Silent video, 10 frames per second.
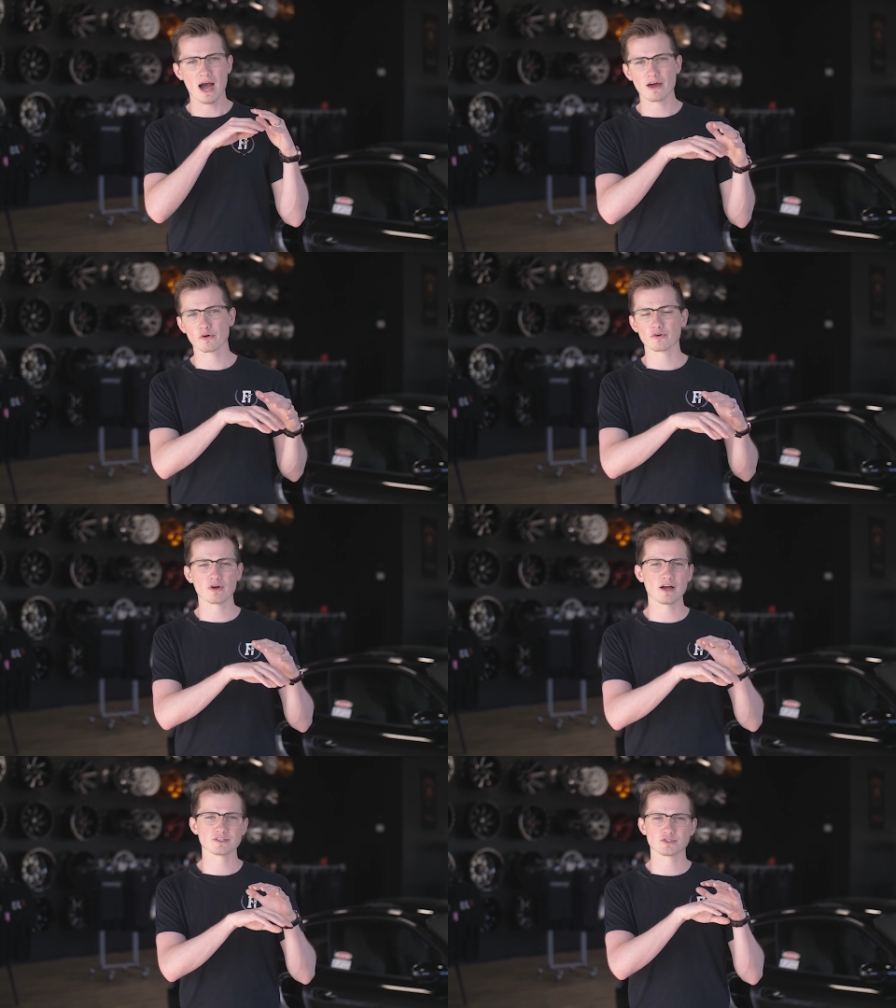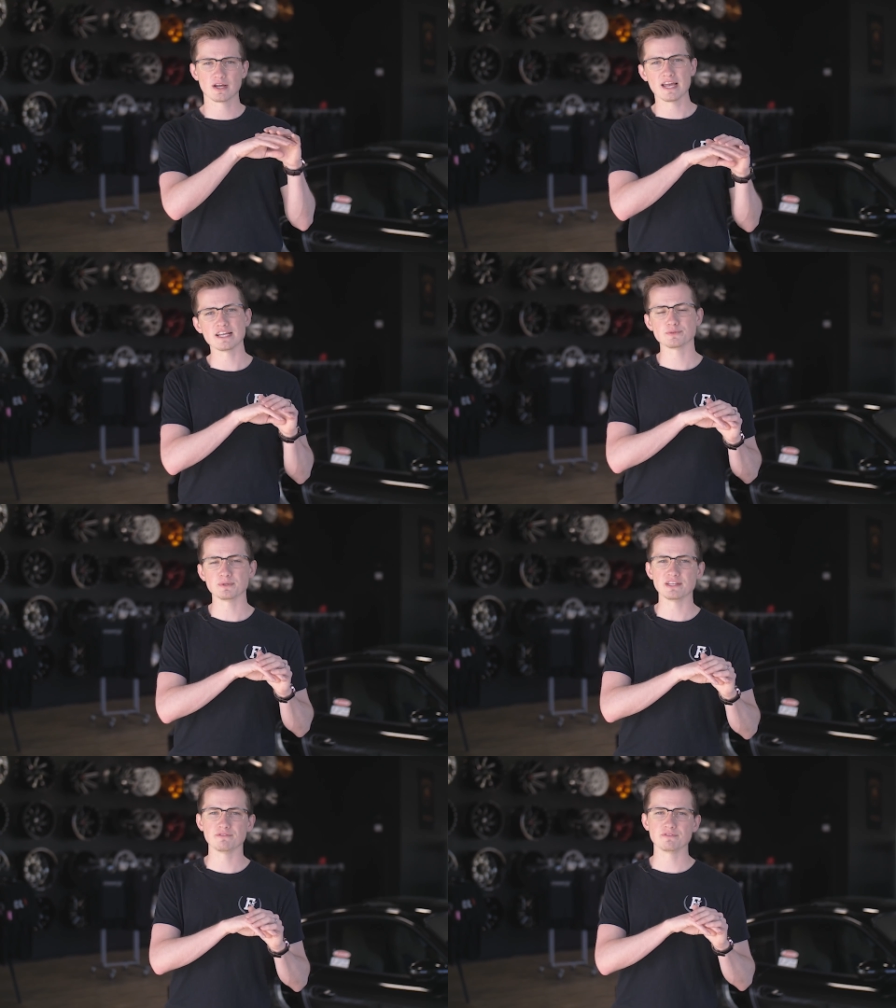autocross or H
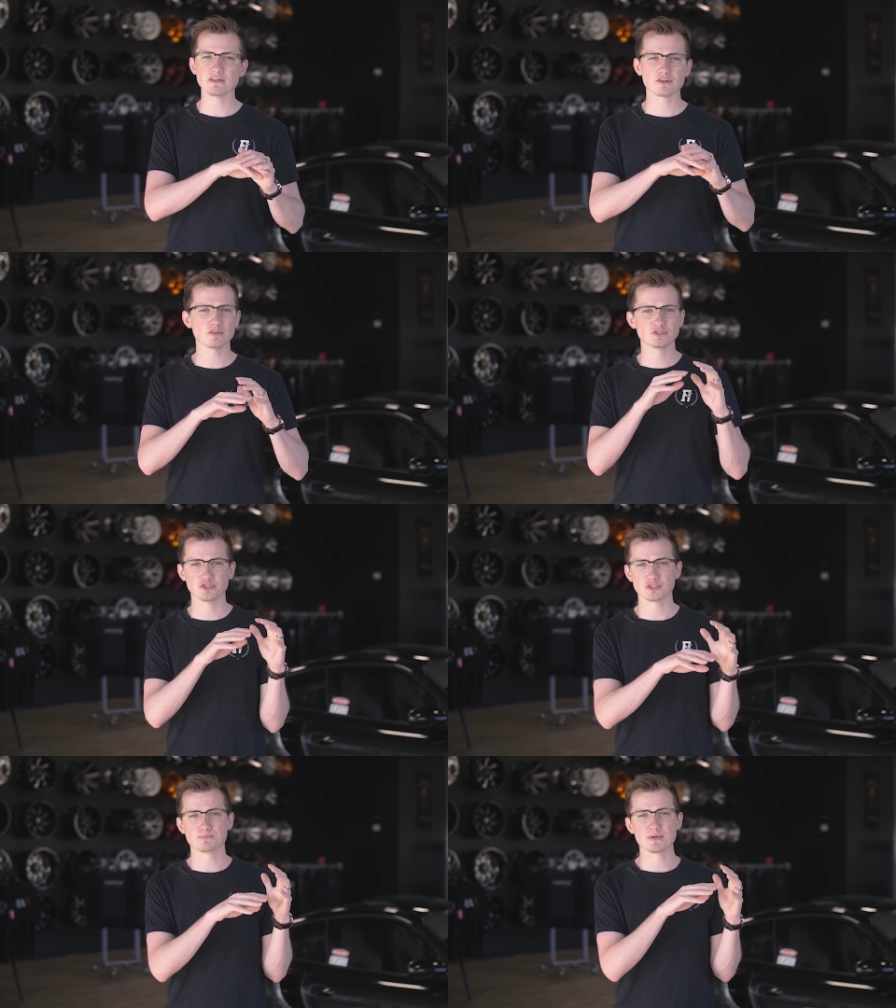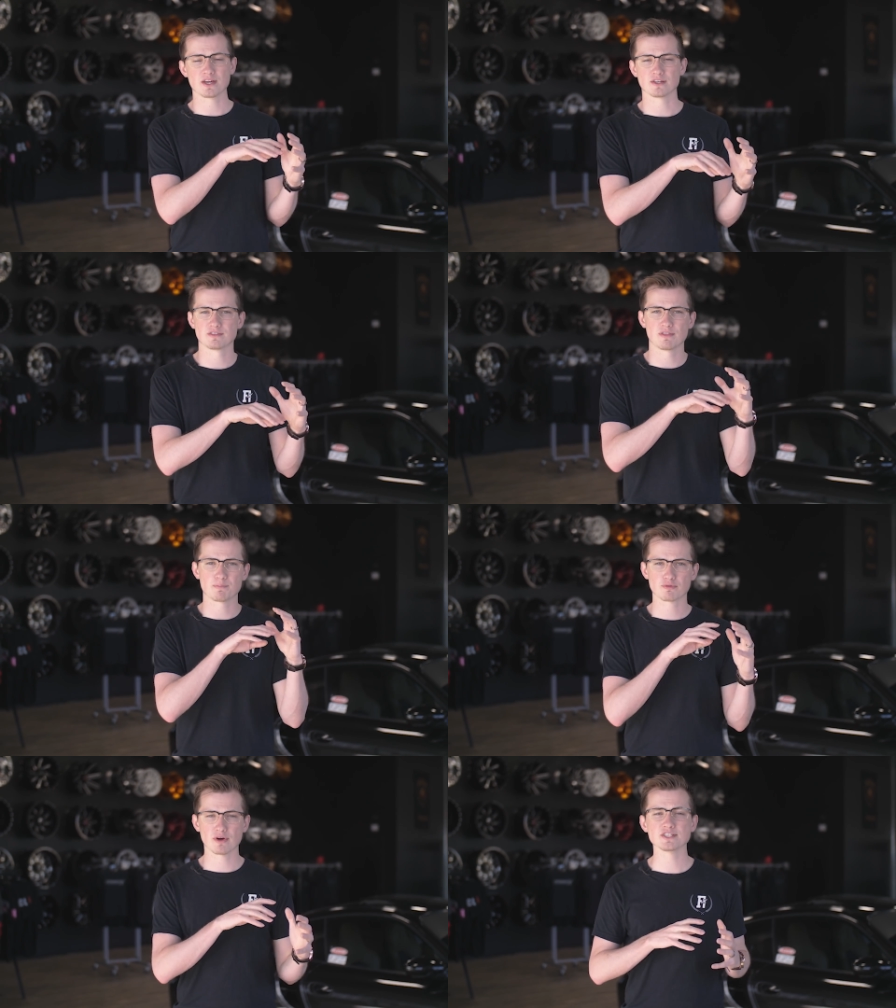P D vehicle just because of the
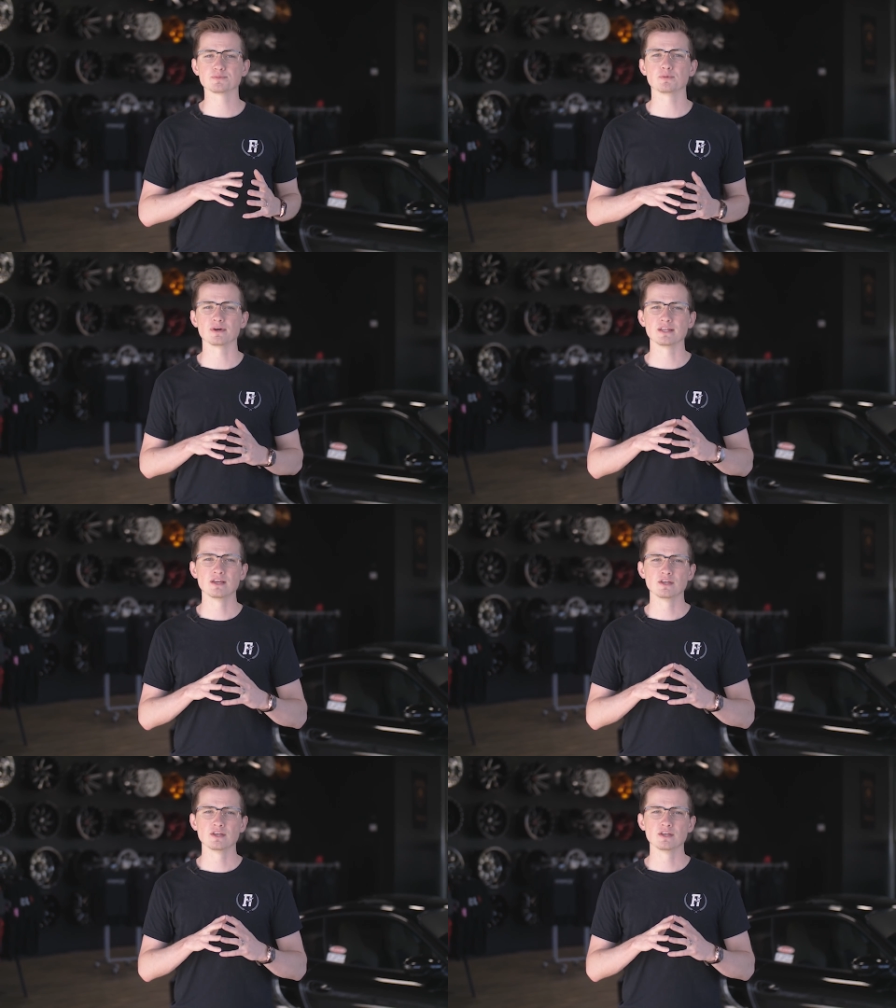price point.